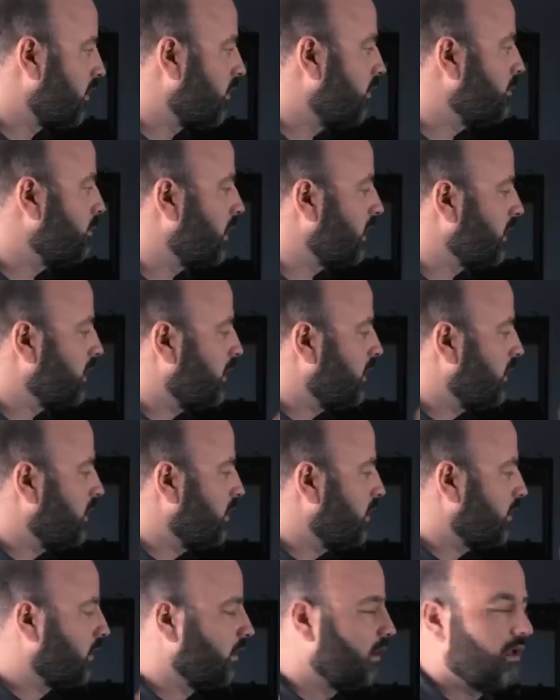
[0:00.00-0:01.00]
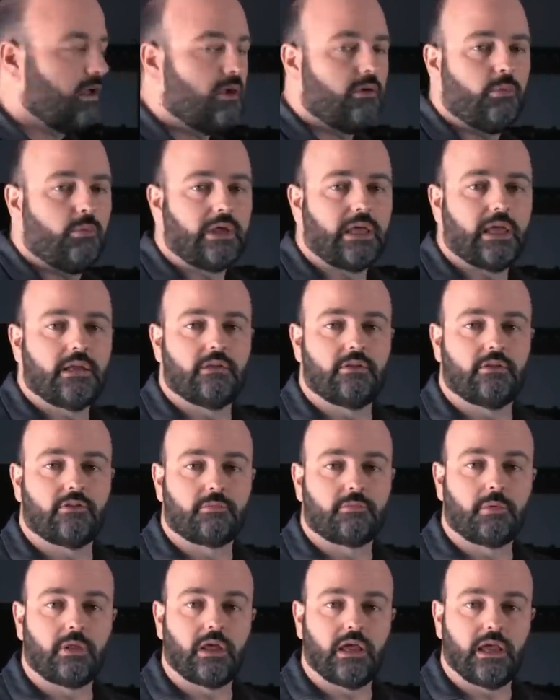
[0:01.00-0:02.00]
home button here, we get a
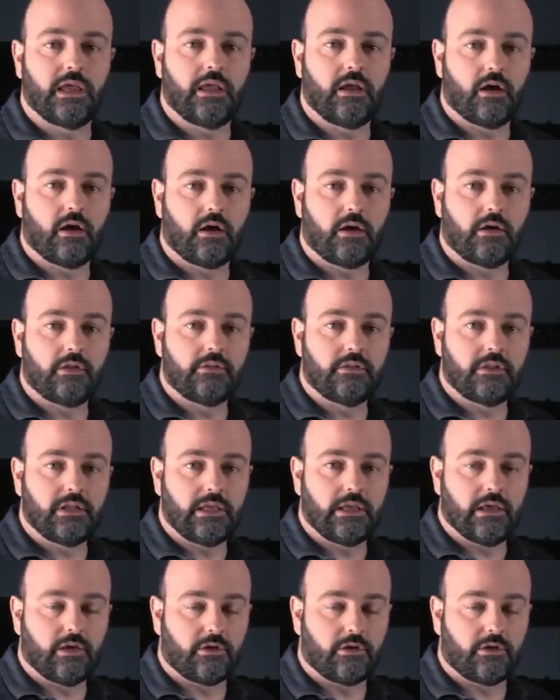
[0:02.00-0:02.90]
display on the